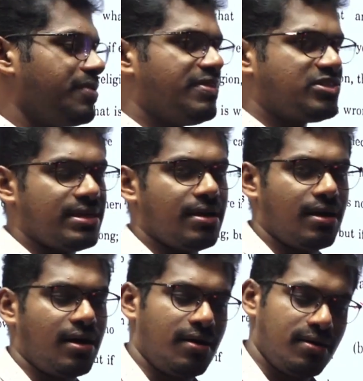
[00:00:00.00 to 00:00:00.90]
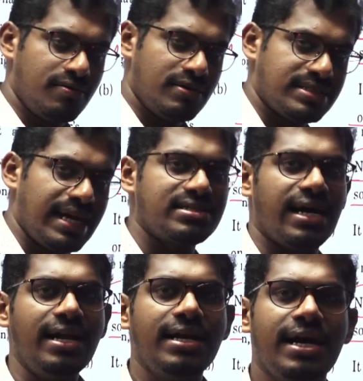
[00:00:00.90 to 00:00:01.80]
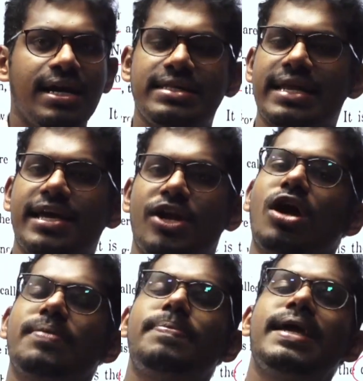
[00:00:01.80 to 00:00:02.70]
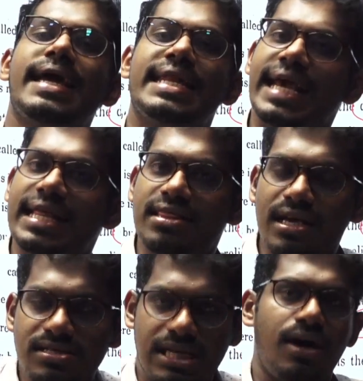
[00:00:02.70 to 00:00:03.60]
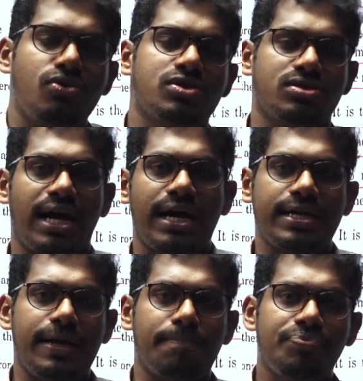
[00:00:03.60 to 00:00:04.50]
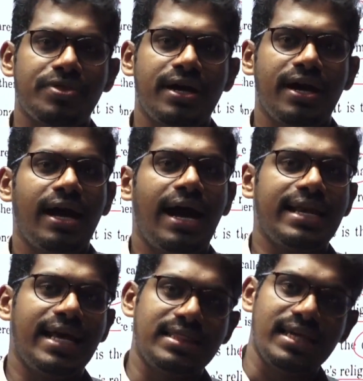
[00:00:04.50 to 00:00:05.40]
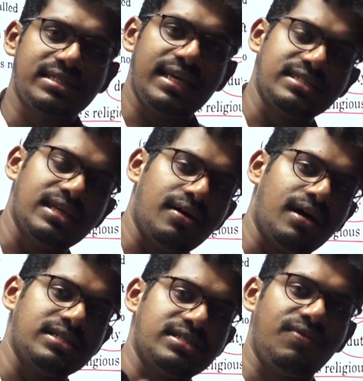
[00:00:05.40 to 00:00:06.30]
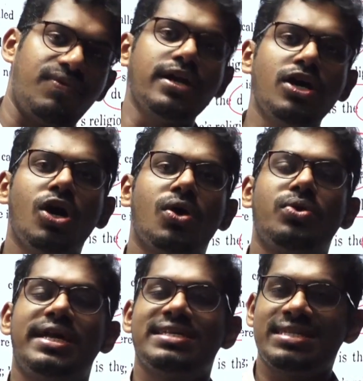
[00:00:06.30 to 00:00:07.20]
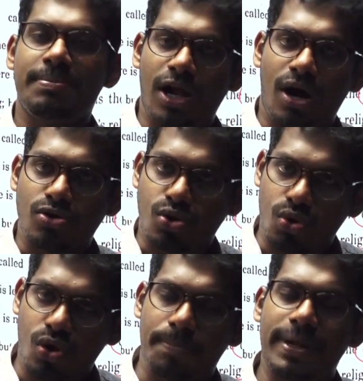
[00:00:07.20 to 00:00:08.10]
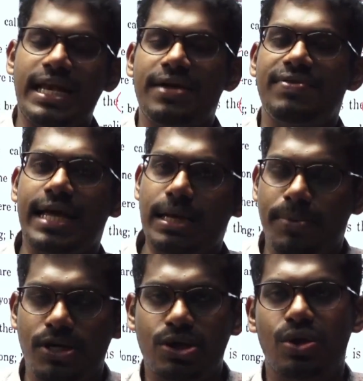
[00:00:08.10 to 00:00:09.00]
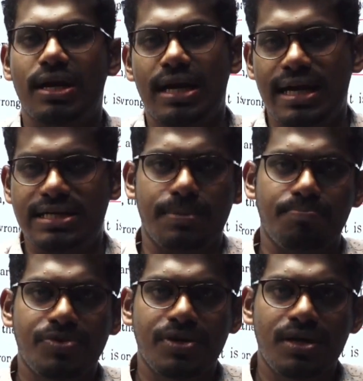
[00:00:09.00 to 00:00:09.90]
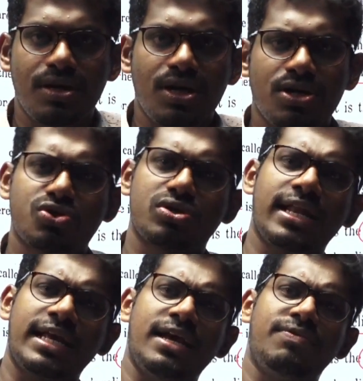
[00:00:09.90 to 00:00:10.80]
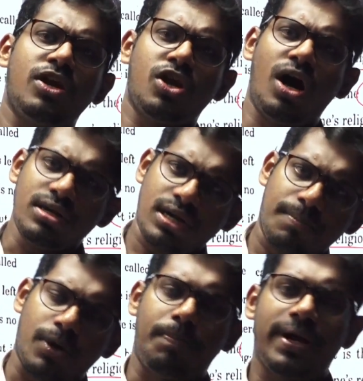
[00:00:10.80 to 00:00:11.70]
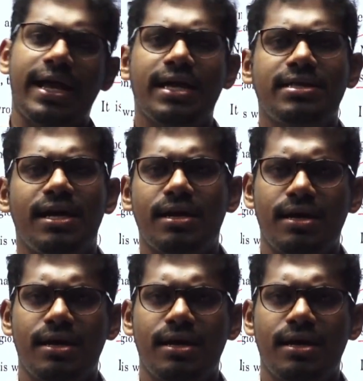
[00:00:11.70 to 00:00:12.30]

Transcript: which says that there cannot be any atheist in our society. An atheist is the one who doesn't belong to or believe in any particular religion, so that he will not propagate